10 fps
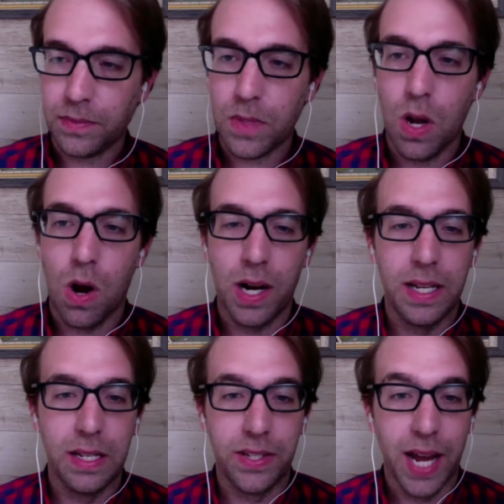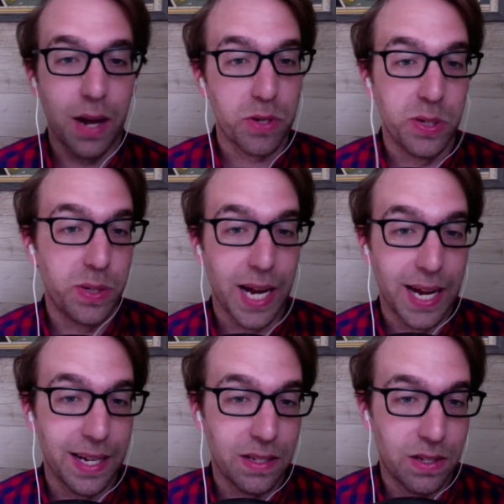are his how-to
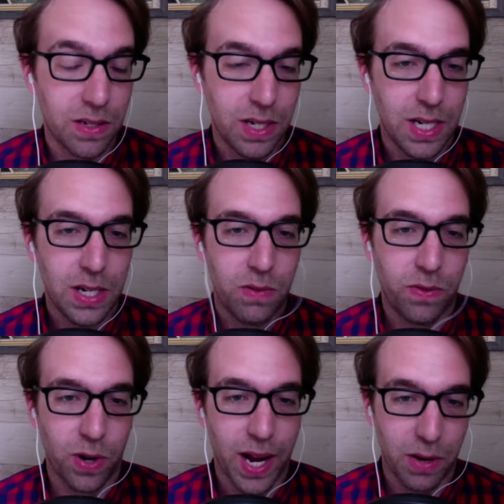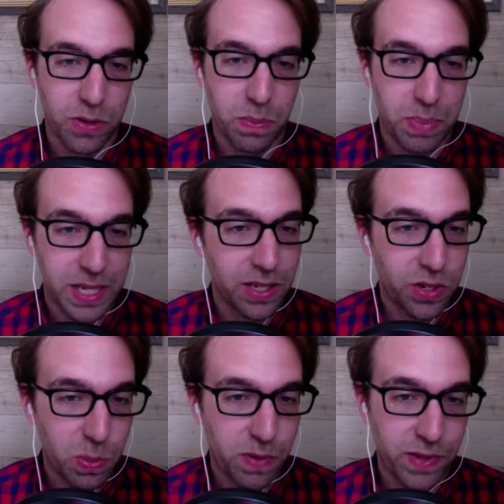guides for how to be a
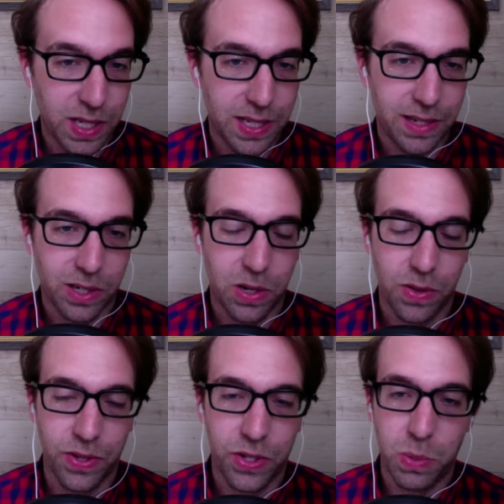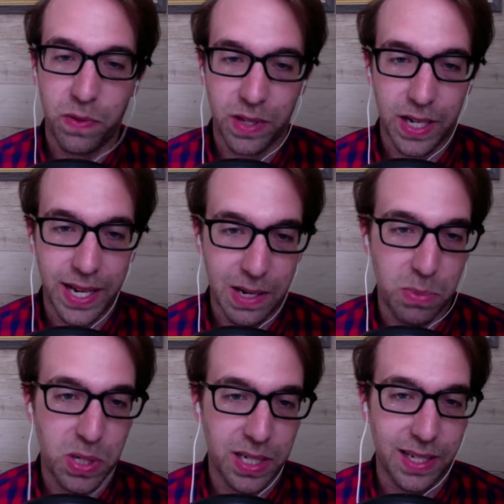supervillain. They're called the Supervillain
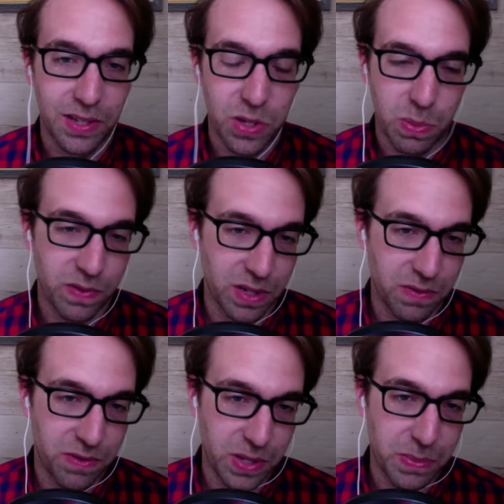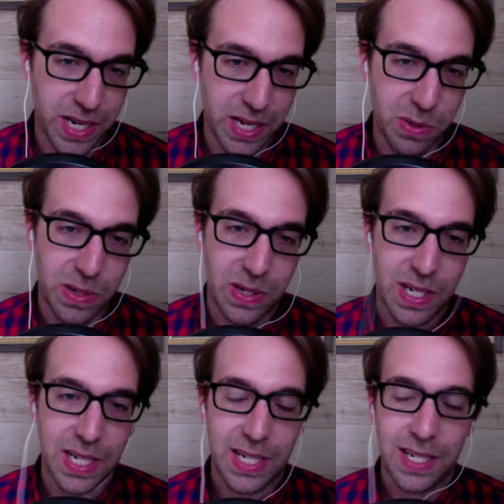Handbook and the Supervillain Field Manual.
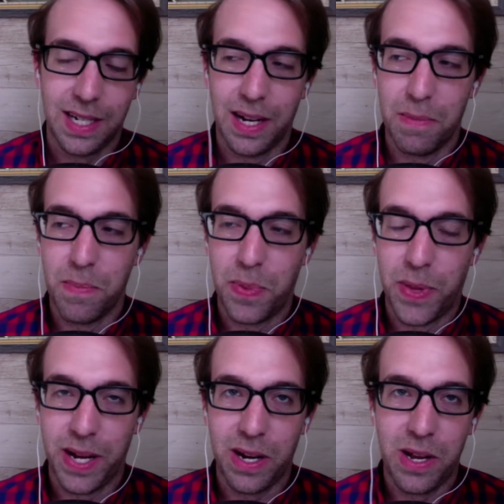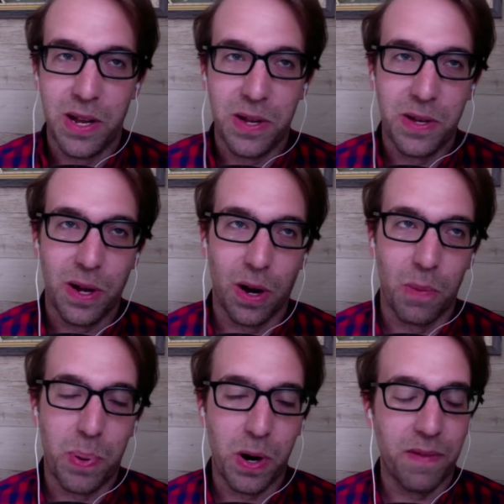They are
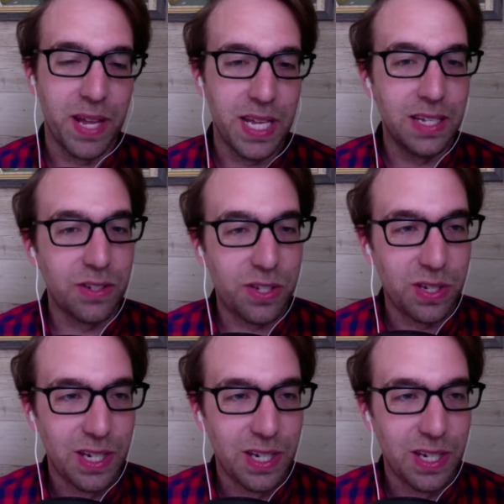part of his